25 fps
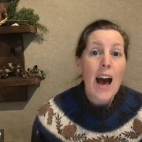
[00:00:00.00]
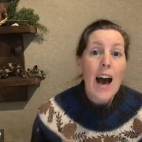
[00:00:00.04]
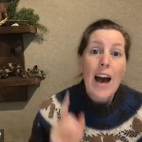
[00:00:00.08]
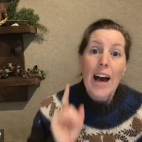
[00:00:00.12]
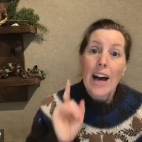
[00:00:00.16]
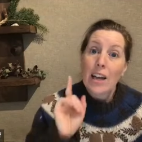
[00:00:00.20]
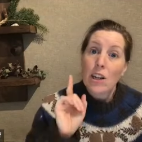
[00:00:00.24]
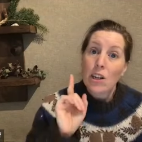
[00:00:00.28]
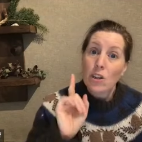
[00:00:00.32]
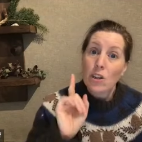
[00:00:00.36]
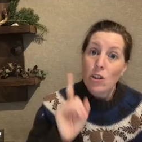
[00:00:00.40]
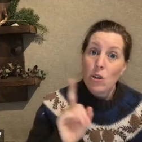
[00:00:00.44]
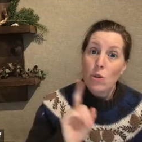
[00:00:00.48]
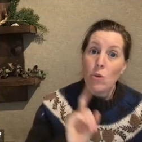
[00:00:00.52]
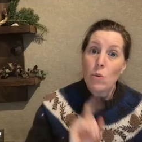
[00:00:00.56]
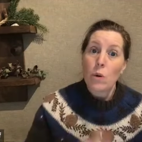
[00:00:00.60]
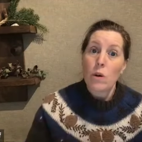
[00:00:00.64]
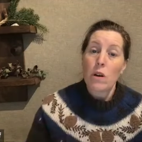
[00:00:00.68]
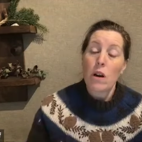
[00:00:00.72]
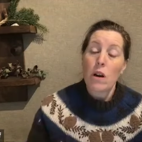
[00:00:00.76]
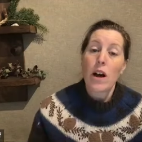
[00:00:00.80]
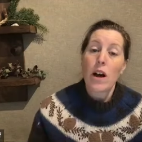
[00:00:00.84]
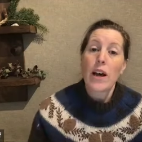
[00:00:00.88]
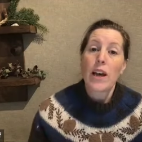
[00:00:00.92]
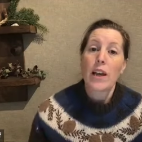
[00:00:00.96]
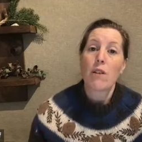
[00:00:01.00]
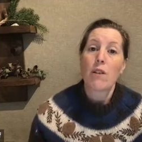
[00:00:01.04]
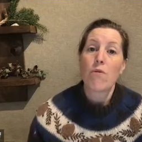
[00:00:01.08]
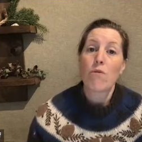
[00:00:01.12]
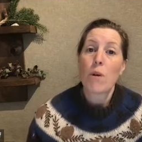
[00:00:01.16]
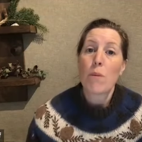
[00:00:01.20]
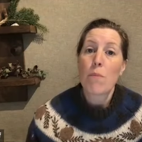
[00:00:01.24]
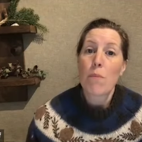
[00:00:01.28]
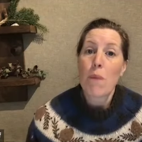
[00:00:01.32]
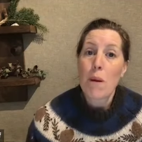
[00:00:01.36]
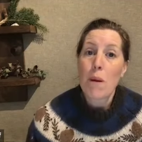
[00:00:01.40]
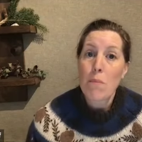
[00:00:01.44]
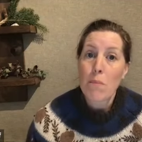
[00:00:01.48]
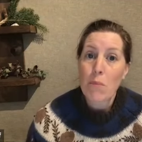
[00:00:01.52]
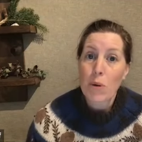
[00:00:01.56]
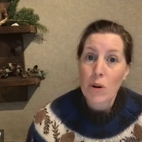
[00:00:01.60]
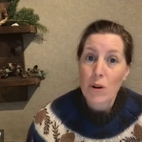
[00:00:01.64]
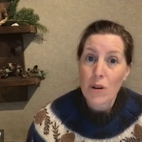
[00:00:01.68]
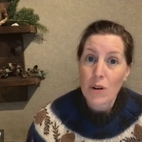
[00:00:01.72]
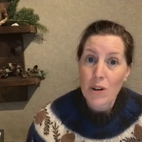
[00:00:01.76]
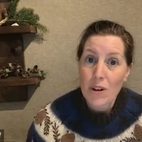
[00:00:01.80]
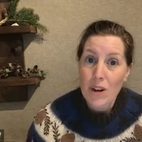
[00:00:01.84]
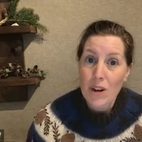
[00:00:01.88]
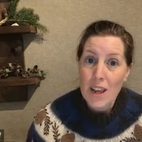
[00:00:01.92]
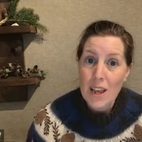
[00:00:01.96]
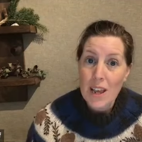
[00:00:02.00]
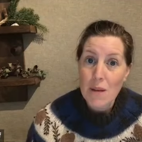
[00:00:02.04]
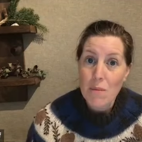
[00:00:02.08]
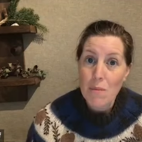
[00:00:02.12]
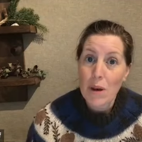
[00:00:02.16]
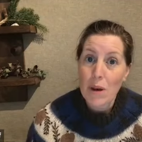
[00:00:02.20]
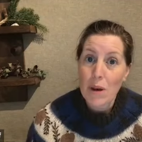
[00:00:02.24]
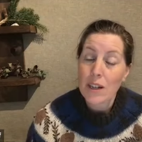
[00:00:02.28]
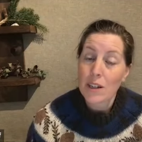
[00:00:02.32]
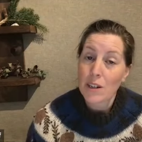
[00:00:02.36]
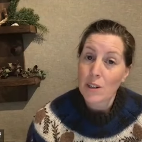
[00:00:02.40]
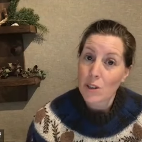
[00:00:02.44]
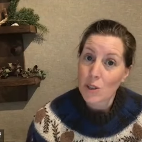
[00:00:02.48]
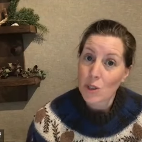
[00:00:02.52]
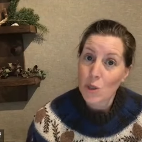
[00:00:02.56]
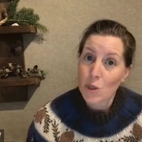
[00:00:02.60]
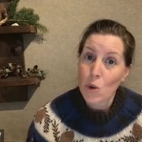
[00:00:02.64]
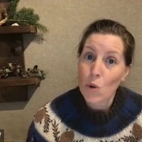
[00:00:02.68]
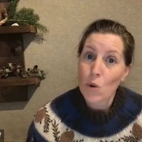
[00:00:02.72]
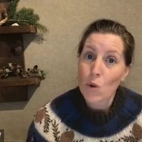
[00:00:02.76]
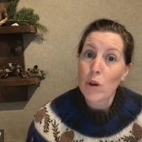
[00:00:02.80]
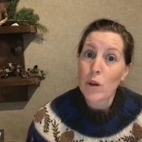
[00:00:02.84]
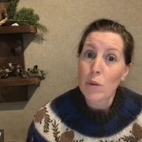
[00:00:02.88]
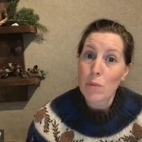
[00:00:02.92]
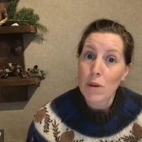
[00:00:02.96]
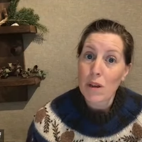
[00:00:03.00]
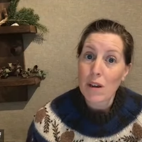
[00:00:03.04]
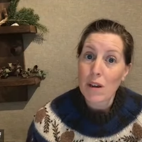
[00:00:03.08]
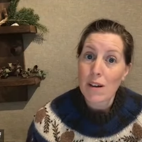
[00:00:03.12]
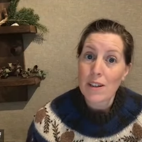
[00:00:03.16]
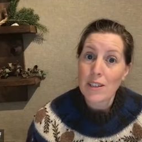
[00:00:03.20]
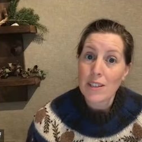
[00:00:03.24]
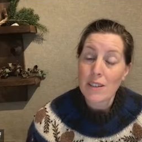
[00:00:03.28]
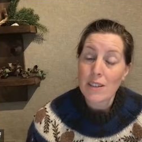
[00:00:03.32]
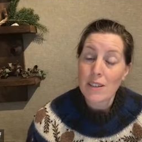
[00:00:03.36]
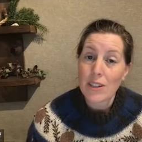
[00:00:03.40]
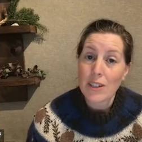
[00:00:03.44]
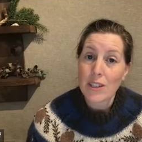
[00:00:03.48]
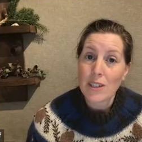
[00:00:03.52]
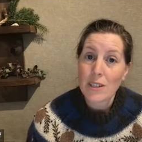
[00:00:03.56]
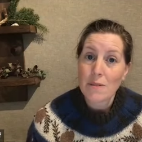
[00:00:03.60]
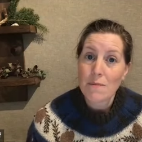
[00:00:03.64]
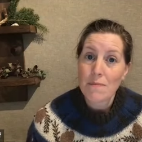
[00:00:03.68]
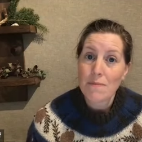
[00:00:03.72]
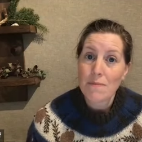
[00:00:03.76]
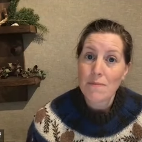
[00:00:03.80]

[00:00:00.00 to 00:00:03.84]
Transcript: and you and I remember her name and her story because of it.